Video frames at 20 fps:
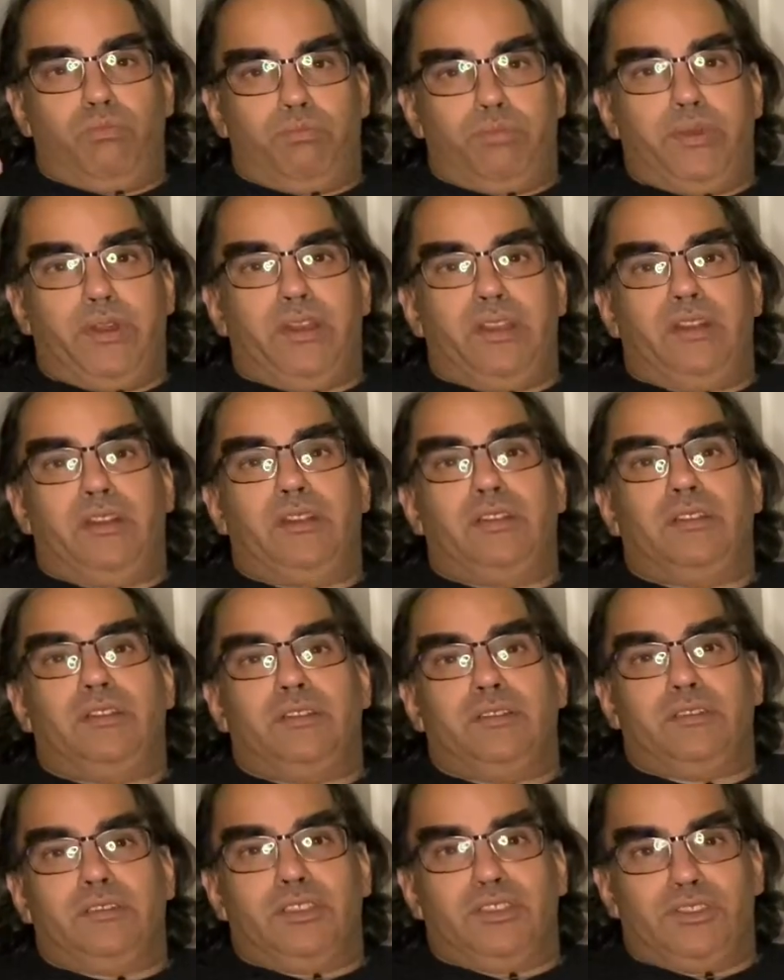But
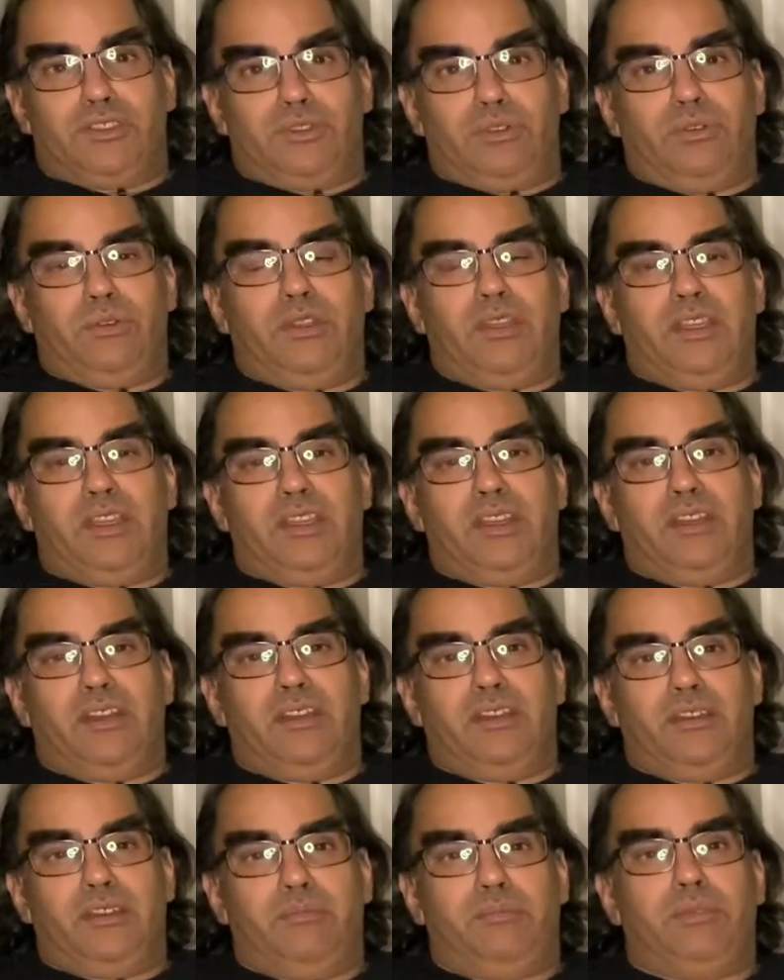the Sony I got
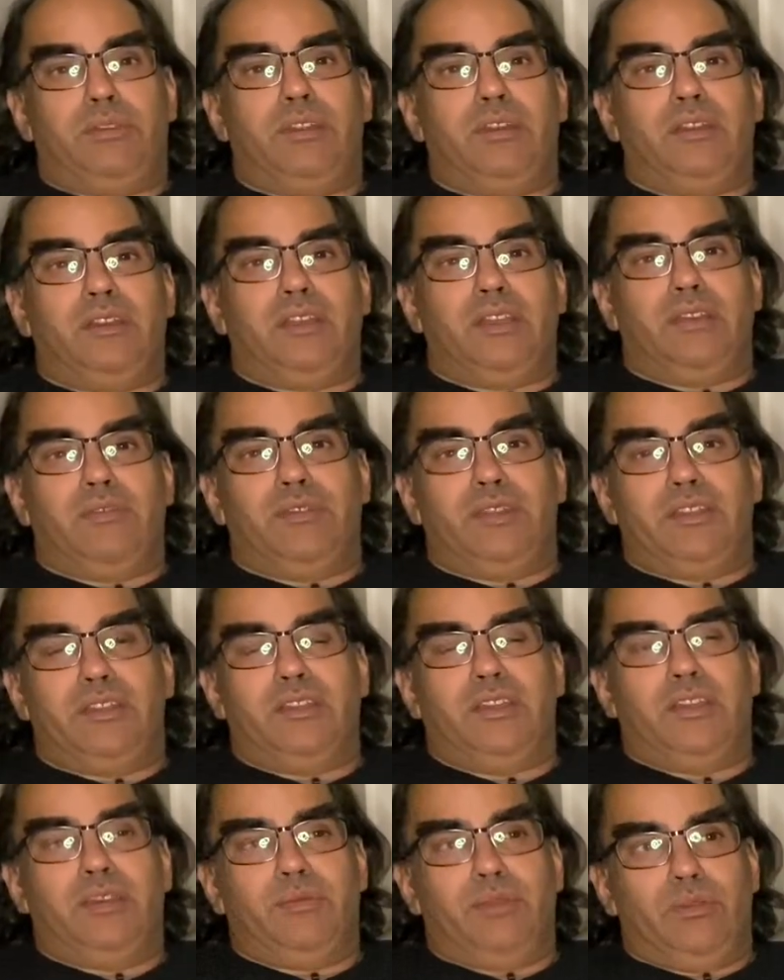to unplug every
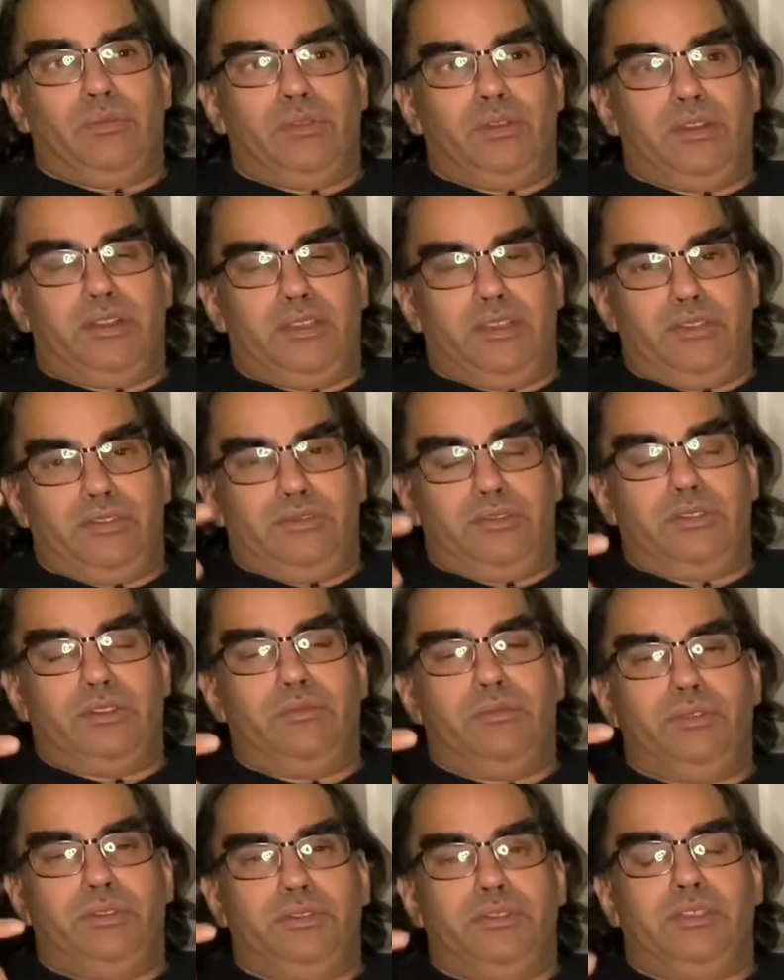time I want to use
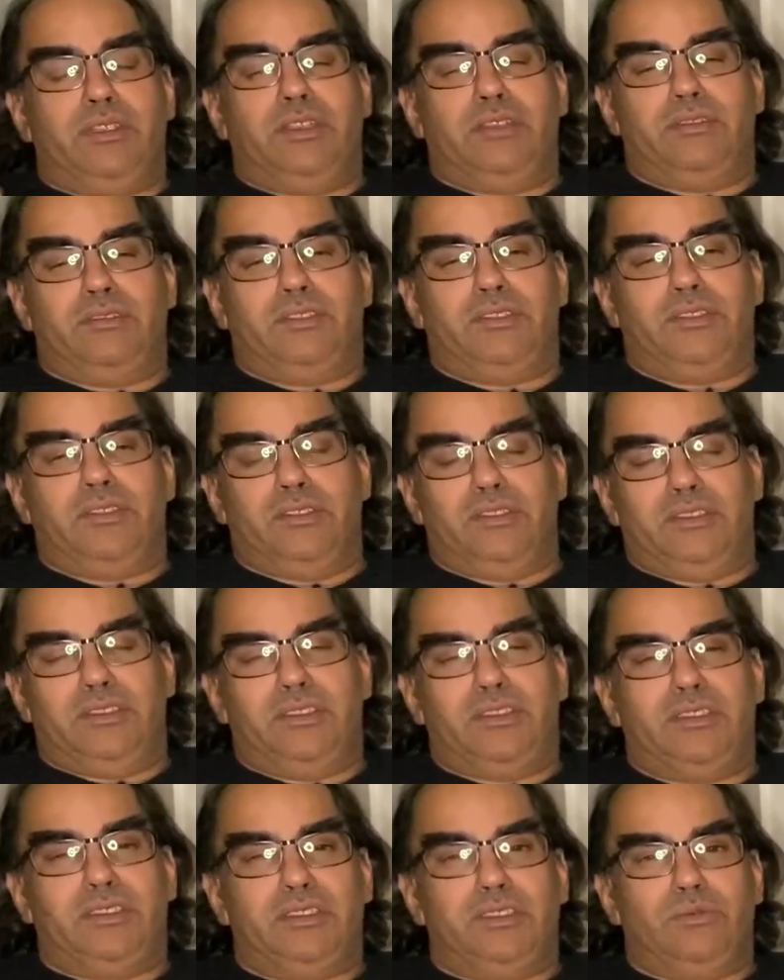the Bluesound. So
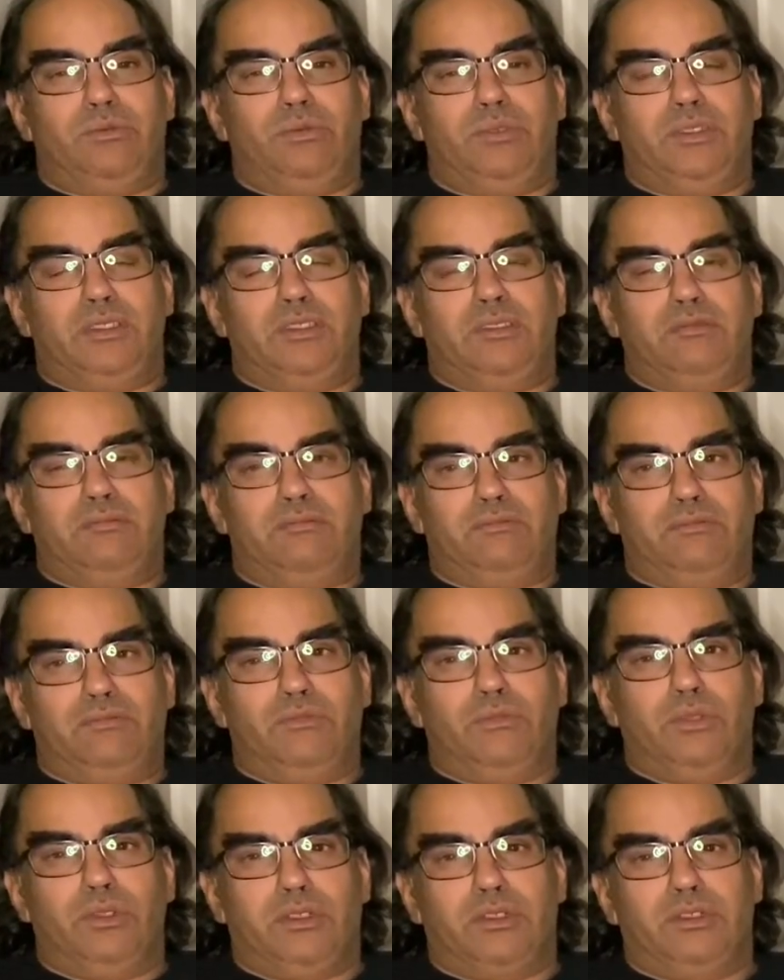this is
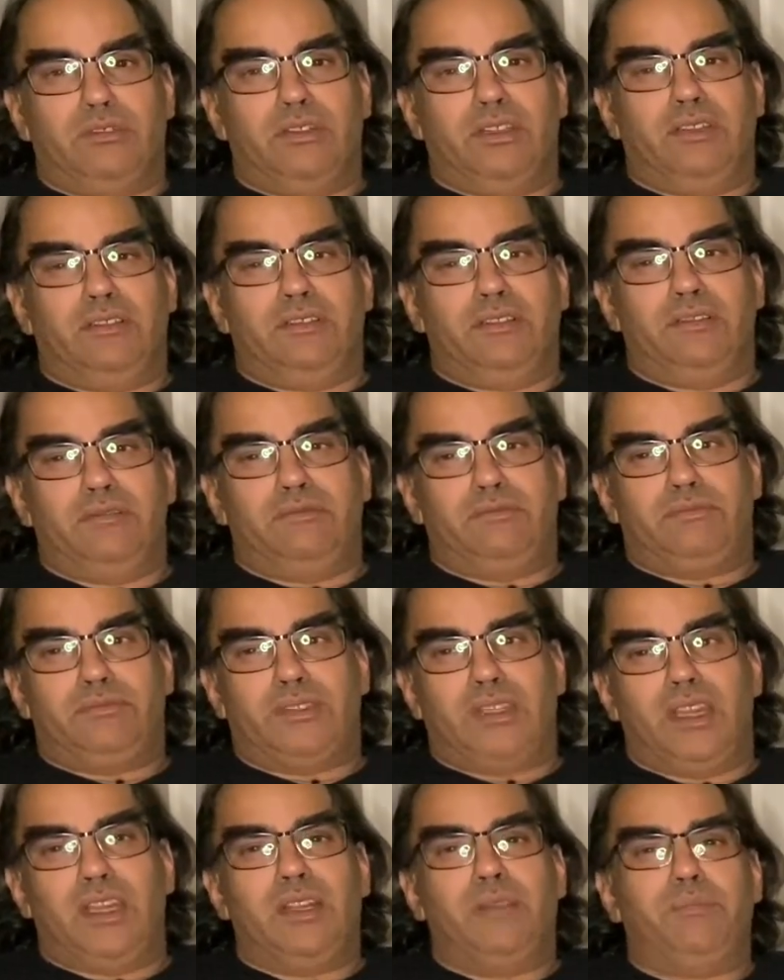one workaround that
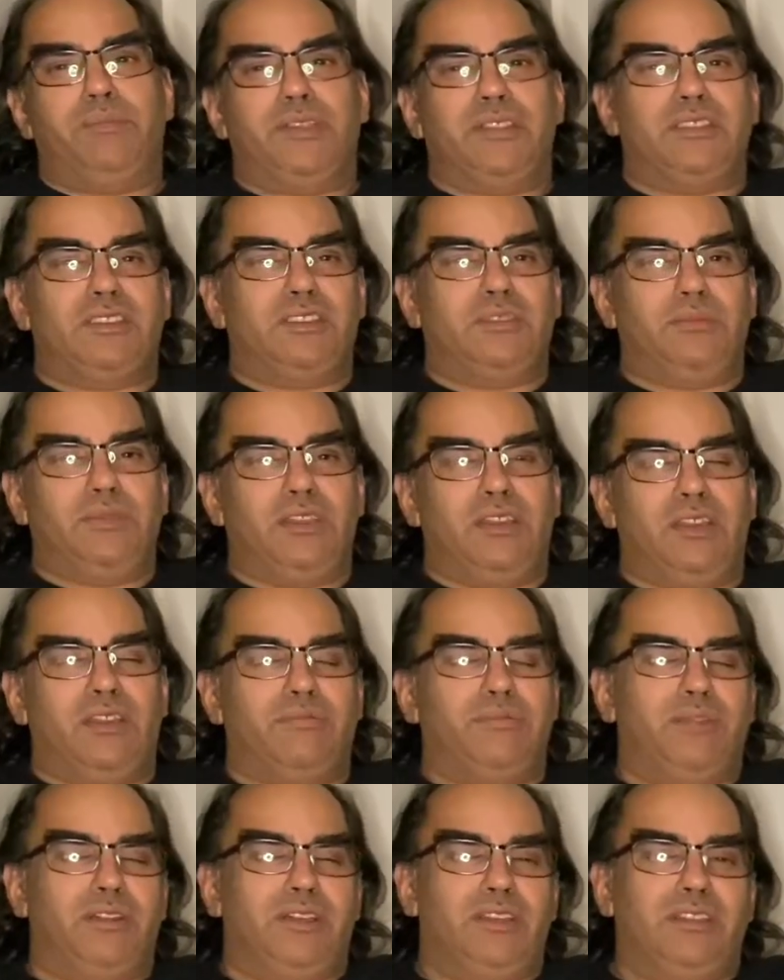kind of pisses me
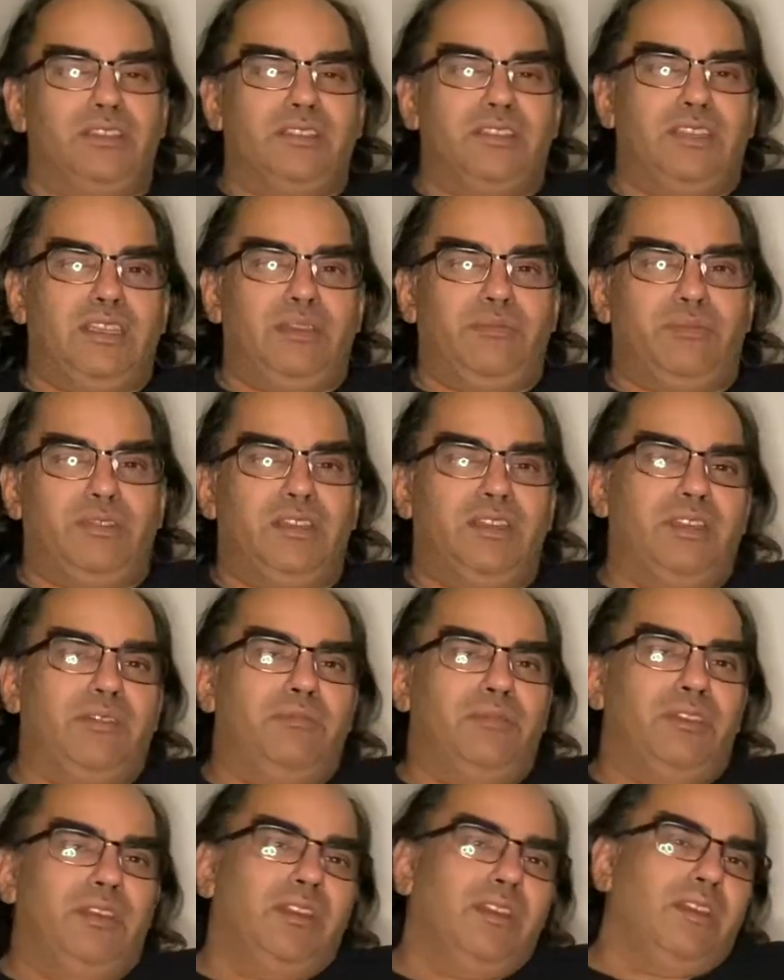off, but at the same
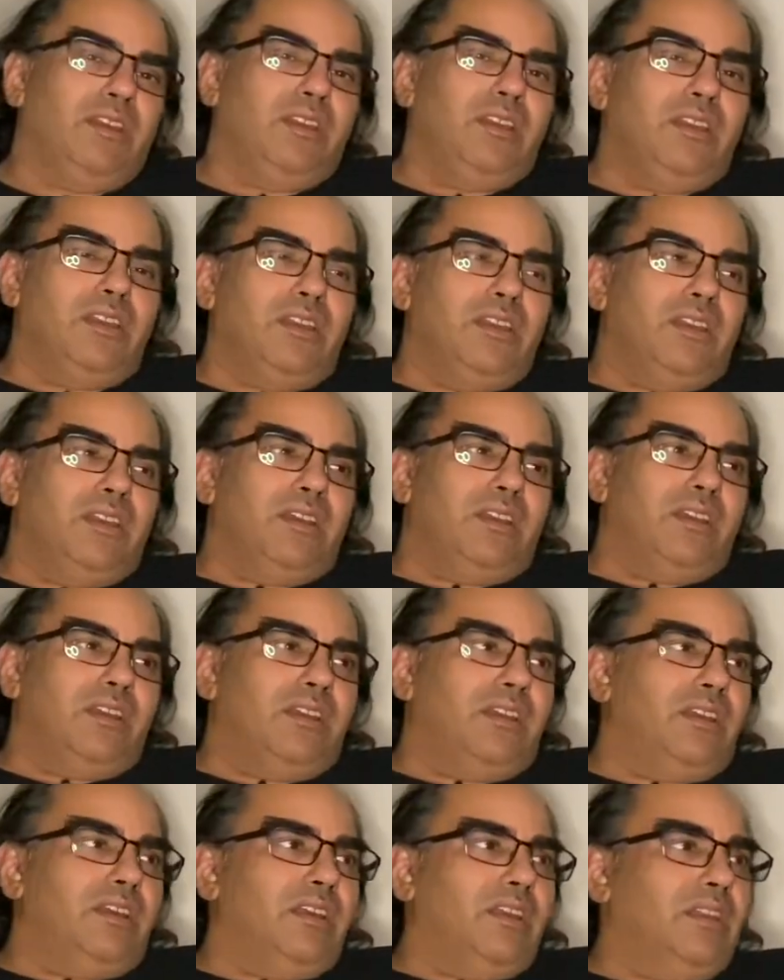time,
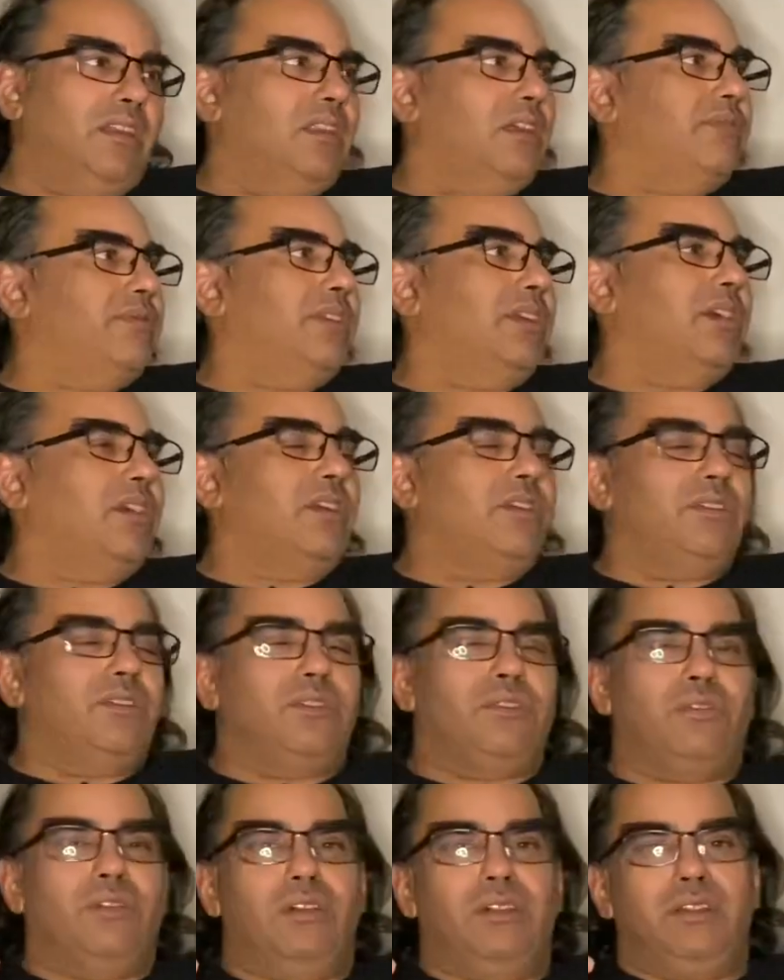I love the
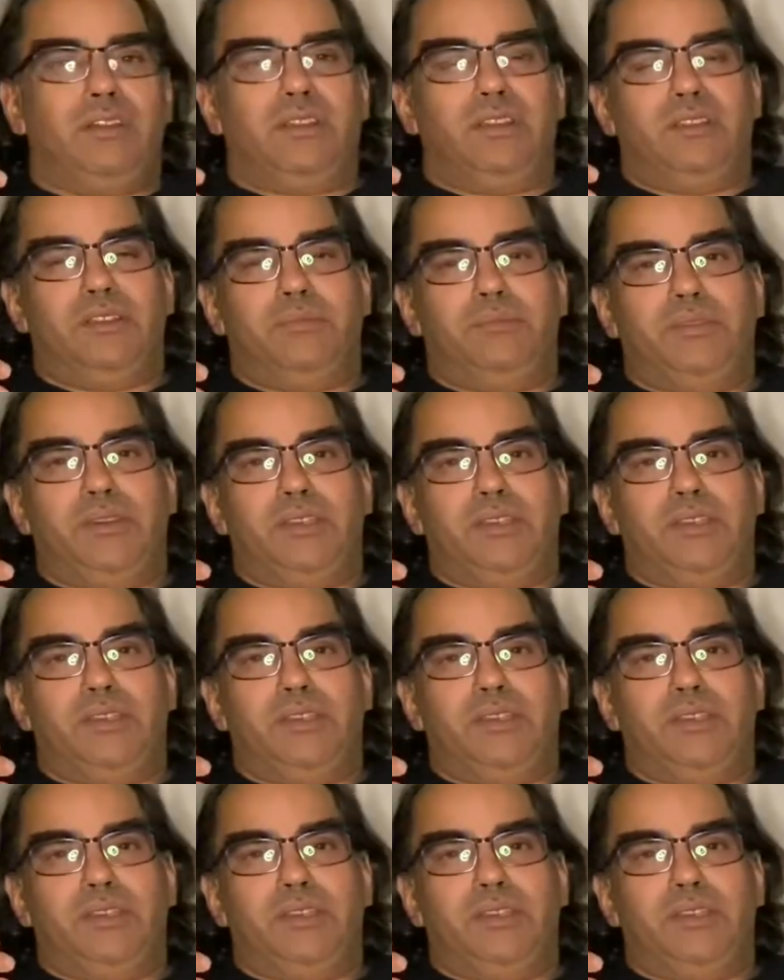audio quality of the